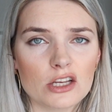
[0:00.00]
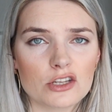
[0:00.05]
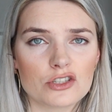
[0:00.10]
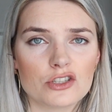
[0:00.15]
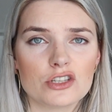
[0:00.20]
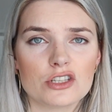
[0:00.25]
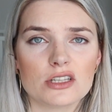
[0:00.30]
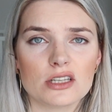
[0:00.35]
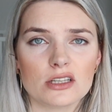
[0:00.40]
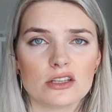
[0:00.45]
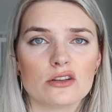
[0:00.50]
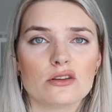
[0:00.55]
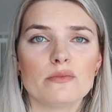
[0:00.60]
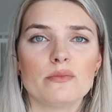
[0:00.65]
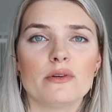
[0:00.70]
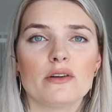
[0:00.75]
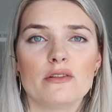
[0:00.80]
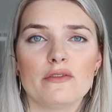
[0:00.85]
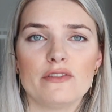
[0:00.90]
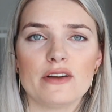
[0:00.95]
It's just a little
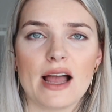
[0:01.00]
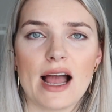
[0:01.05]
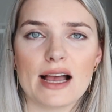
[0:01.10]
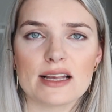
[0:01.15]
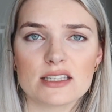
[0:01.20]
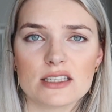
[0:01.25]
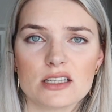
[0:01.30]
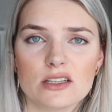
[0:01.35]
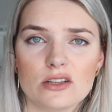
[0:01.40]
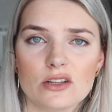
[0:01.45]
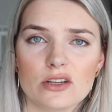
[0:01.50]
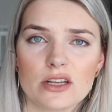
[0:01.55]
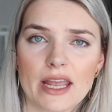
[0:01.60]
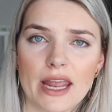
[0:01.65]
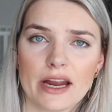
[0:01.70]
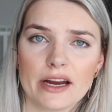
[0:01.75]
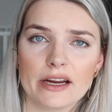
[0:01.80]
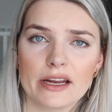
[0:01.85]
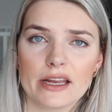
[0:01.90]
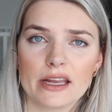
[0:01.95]
bit of a hassle
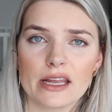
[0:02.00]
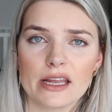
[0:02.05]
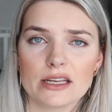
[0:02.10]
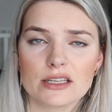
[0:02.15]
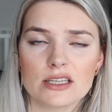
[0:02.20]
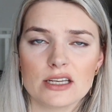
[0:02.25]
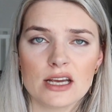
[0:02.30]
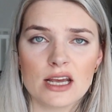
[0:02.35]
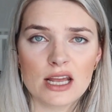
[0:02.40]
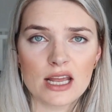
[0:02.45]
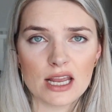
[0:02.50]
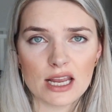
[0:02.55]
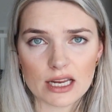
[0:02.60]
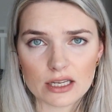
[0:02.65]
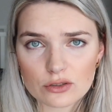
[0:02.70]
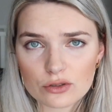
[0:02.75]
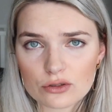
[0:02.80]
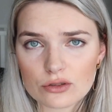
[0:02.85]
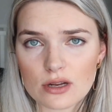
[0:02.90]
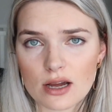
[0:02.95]
carrying it
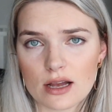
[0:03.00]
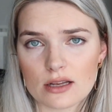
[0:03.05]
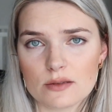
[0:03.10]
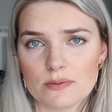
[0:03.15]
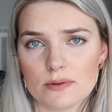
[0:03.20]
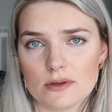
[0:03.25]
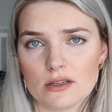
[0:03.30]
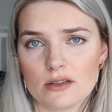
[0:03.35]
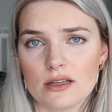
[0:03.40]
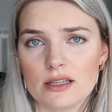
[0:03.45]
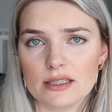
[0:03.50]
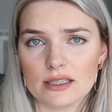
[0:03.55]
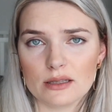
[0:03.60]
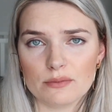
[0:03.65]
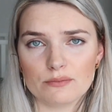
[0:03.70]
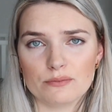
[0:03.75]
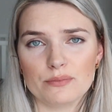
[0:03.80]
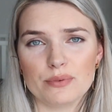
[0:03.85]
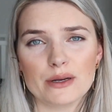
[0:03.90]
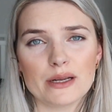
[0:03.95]
into the hospital and
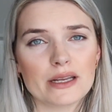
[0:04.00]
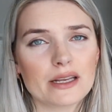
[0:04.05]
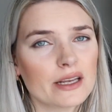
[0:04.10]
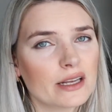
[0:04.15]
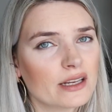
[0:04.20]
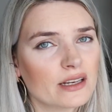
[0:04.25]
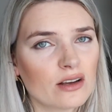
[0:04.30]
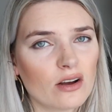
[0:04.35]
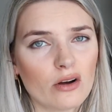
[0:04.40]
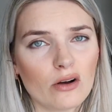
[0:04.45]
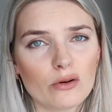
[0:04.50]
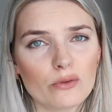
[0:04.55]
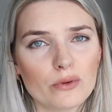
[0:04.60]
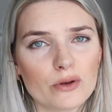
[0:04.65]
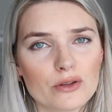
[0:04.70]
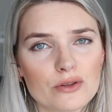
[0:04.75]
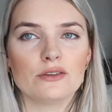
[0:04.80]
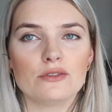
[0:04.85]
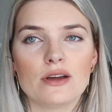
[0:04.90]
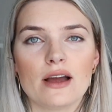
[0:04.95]
then bring it all
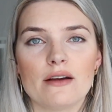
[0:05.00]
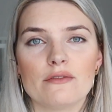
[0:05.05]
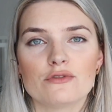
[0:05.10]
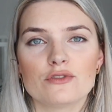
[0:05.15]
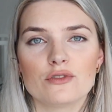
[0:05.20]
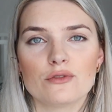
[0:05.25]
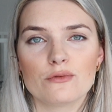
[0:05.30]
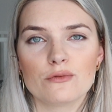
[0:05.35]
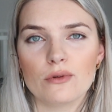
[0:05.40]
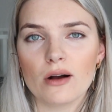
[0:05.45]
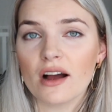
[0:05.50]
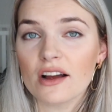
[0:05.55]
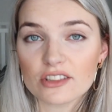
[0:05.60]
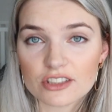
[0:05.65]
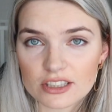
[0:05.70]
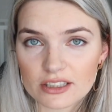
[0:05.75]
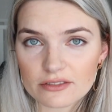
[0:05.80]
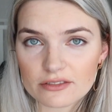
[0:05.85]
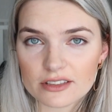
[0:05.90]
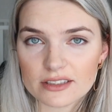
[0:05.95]
with, and you have to
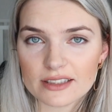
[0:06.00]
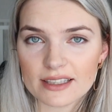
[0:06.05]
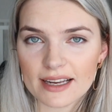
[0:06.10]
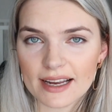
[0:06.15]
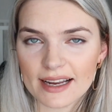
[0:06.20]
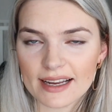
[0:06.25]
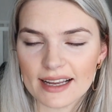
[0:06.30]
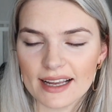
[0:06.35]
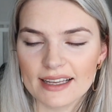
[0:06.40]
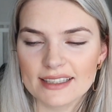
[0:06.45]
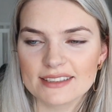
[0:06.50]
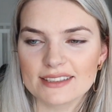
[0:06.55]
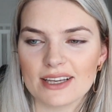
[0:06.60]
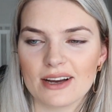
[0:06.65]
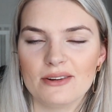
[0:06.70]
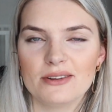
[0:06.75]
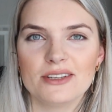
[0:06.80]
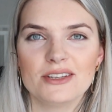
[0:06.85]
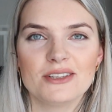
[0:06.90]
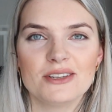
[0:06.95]
wash everything. So
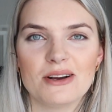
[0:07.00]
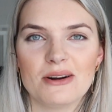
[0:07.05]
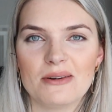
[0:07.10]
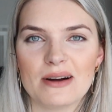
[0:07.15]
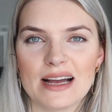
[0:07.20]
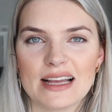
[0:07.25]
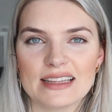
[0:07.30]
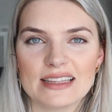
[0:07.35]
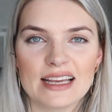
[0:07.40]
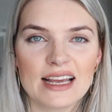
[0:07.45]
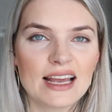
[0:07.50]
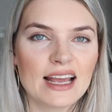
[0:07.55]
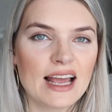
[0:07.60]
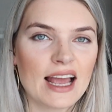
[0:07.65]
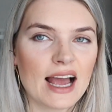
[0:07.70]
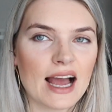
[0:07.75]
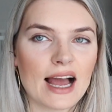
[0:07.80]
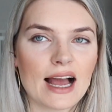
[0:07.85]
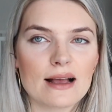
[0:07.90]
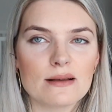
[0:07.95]
you know what?
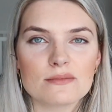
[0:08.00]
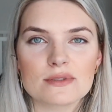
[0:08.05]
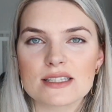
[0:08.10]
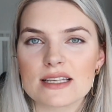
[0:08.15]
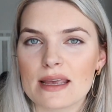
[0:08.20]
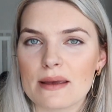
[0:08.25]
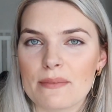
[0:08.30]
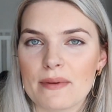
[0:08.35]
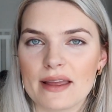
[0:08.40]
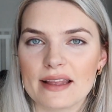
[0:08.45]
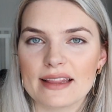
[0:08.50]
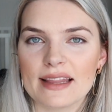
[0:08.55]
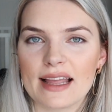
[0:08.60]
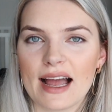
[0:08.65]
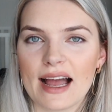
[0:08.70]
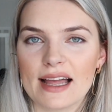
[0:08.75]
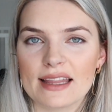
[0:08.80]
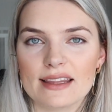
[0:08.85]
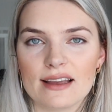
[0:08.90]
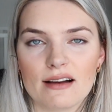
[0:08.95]
I'm skipping
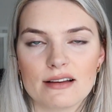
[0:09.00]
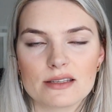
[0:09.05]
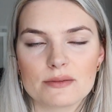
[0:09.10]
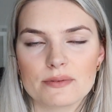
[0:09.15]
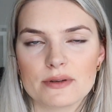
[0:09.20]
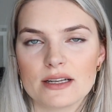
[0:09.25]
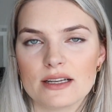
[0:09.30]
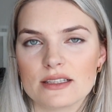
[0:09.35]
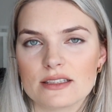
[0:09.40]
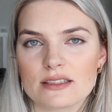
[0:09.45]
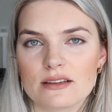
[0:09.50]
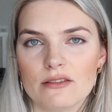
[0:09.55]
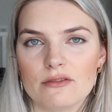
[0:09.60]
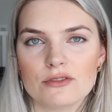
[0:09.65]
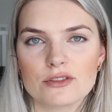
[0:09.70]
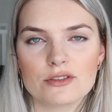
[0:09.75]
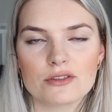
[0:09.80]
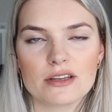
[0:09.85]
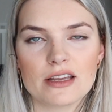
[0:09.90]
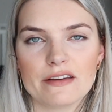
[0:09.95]
that. The hospital is
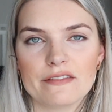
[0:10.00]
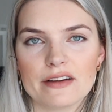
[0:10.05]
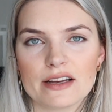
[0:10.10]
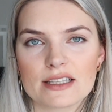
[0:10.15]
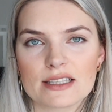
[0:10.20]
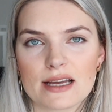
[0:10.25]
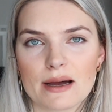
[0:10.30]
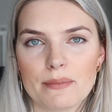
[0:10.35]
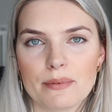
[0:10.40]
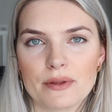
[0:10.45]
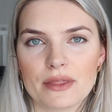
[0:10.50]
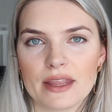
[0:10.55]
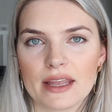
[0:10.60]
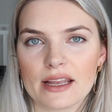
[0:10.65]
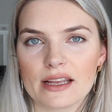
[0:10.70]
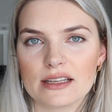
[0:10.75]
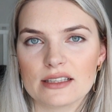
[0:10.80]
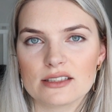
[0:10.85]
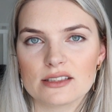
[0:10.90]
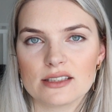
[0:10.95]
going to give us a couple
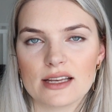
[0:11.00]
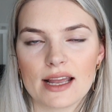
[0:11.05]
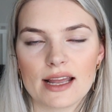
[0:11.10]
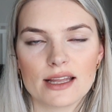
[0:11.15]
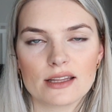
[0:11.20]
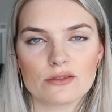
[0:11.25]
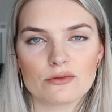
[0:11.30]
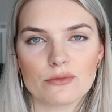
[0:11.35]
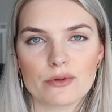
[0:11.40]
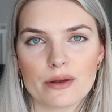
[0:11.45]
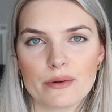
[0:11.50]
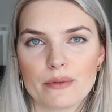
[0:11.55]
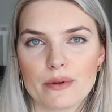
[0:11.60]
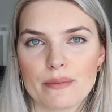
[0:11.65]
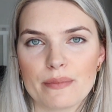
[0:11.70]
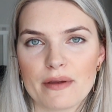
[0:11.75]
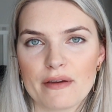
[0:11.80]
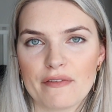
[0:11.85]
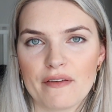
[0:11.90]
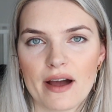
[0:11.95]
things and we
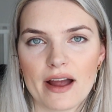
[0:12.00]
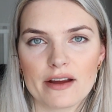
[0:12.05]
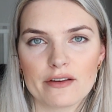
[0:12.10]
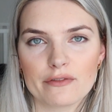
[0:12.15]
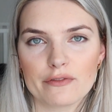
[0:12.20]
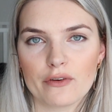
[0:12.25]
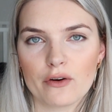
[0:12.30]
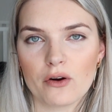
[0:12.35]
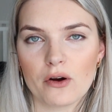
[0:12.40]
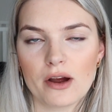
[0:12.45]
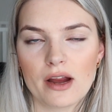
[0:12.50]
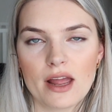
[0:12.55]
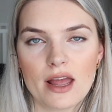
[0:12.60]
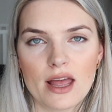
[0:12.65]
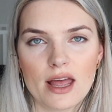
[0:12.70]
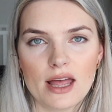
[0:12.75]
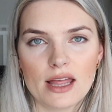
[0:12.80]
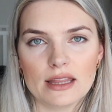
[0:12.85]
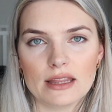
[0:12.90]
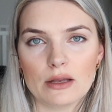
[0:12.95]
will be fine for
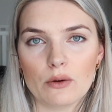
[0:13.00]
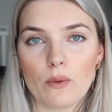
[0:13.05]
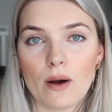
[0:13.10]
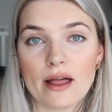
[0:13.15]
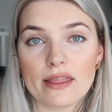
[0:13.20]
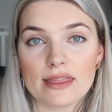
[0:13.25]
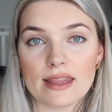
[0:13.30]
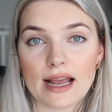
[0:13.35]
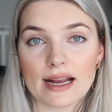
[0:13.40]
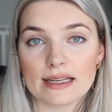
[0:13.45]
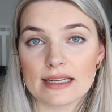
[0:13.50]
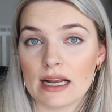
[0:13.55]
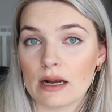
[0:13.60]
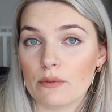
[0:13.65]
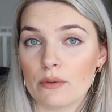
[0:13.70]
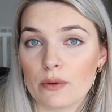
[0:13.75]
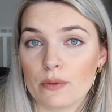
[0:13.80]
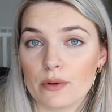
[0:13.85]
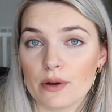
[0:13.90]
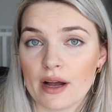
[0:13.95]
the one night that
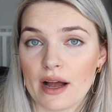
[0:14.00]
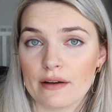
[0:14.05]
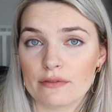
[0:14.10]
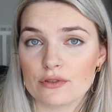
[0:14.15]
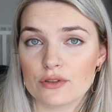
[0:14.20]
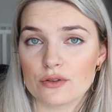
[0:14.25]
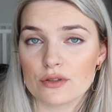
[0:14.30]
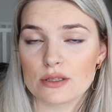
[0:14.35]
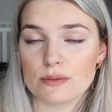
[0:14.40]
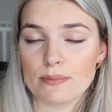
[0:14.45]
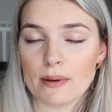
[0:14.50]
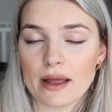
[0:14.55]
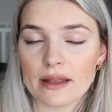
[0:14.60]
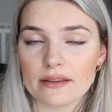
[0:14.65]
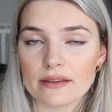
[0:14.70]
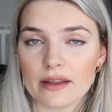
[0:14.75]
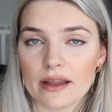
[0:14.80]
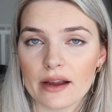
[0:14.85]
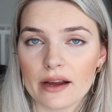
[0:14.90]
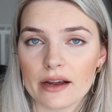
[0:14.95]
we will have to
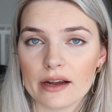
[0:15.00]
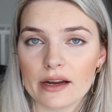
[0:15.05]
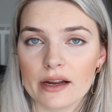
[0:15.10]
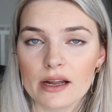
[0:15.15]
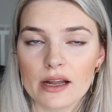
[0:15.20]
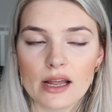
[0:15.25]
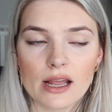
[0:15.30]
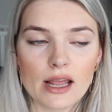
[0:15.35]
spend there.